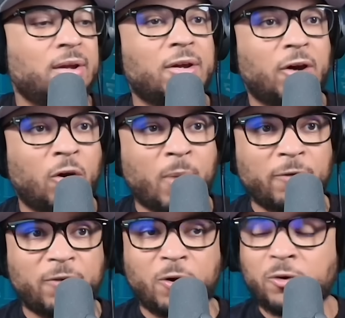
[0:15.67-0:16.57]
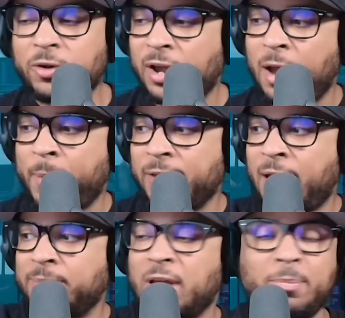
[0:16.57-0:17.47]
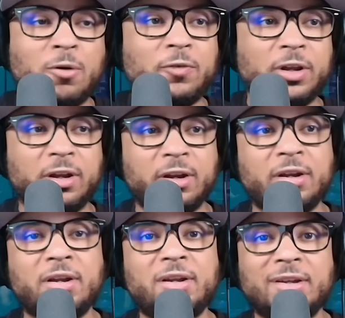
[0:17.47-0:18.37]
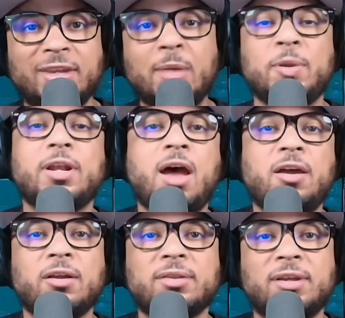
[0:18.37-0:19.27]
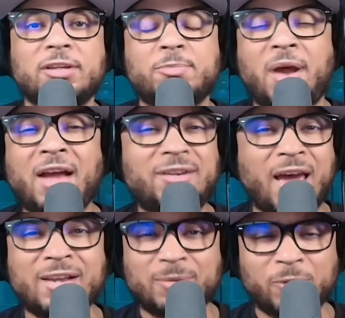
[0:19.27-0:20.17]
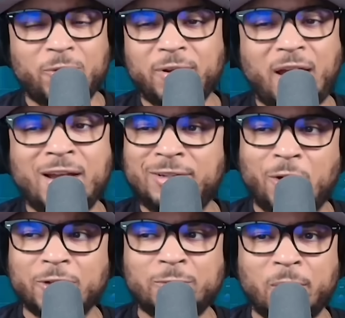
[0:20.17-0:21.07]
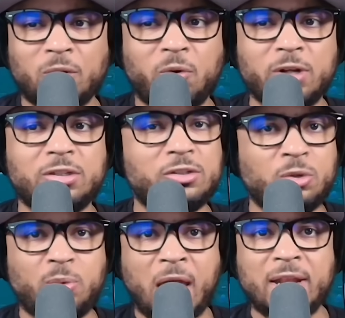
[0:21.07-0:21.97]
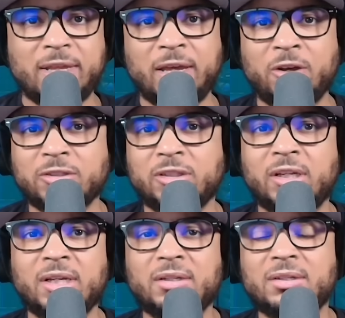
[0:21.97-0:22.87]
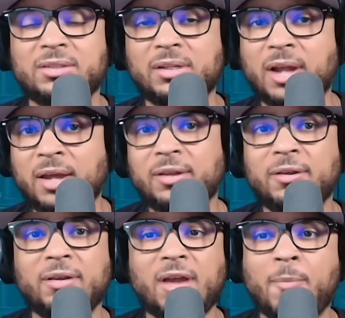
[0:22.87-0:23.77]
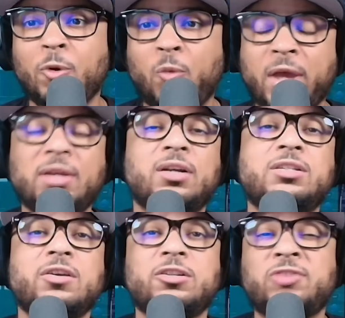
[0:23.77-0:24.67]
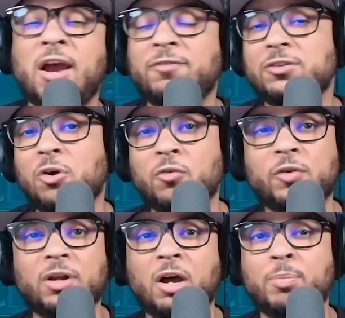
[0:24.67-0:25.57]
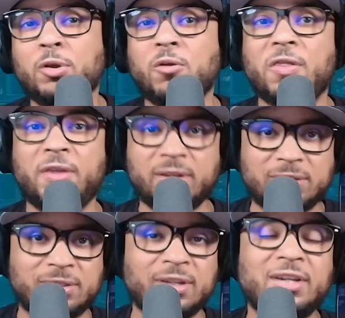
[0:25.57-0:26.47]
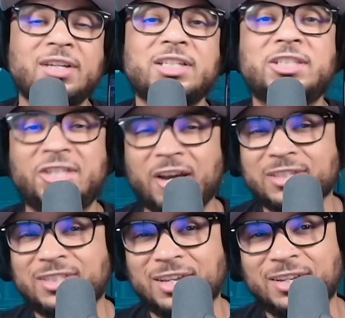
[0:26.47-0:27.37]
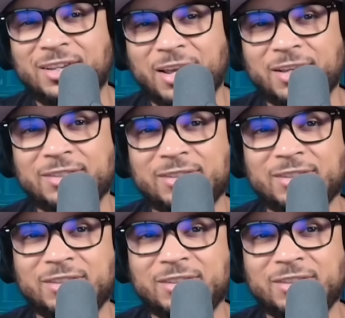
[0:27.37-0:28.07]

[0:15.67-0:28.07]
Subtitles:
on my phone. I got my laptop over here, keeping an eye on things. But as I'm recording, I don't expect the Hornets to do anything else tonight. I'm going to wait until the draft is over to upload this just in case.